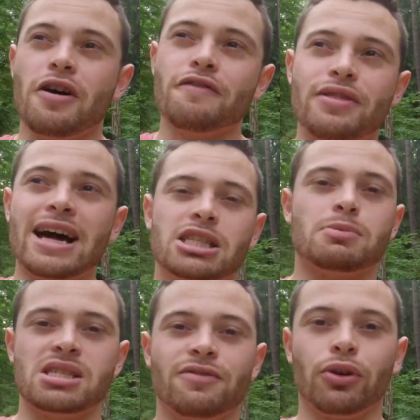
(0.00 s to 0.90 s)
of that
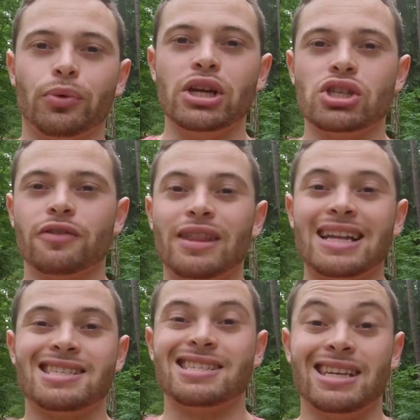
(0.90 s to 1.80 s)
specific region of
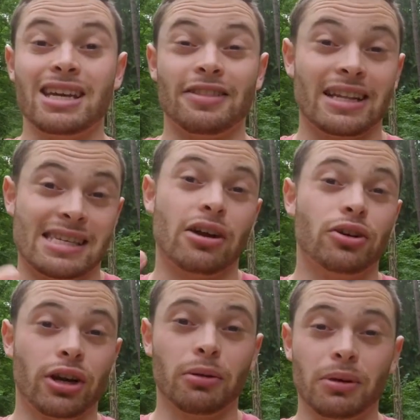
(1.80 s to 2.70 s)
that city, and that's how
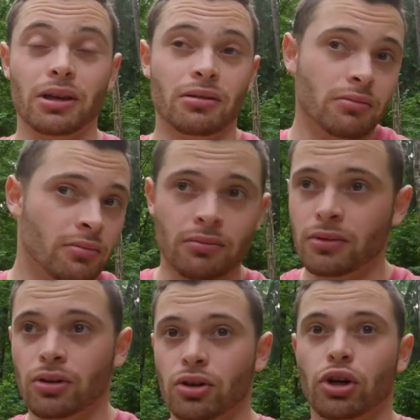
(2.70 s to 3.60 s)
you're going
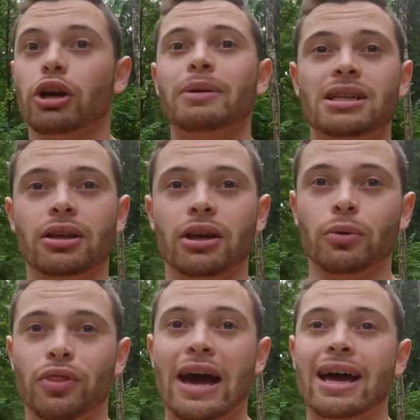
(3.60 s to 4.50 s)
to be
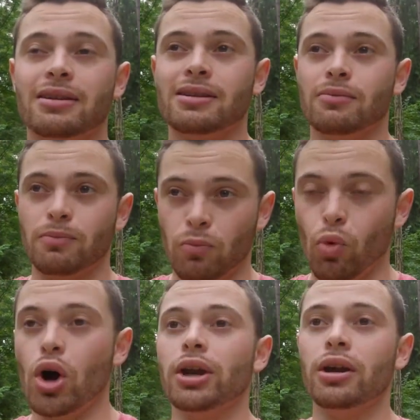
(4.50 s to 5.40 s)
dealing with that
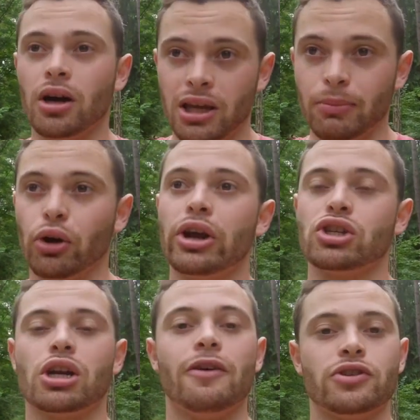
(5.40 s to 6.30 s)
one
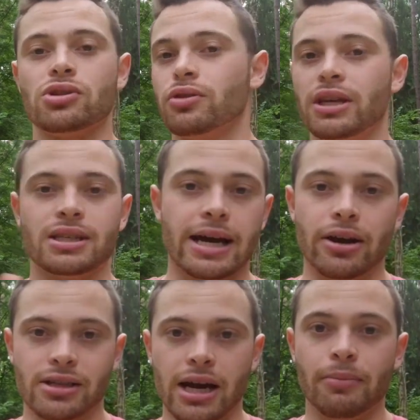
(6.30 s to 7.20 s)
immigration officer the
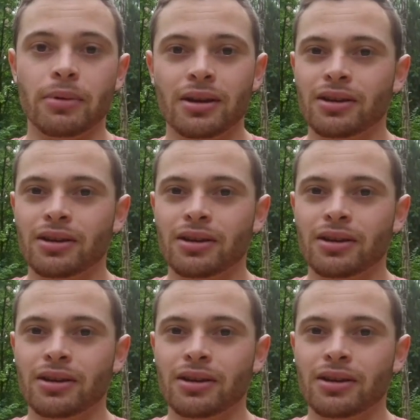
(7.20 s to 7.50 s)
entire time.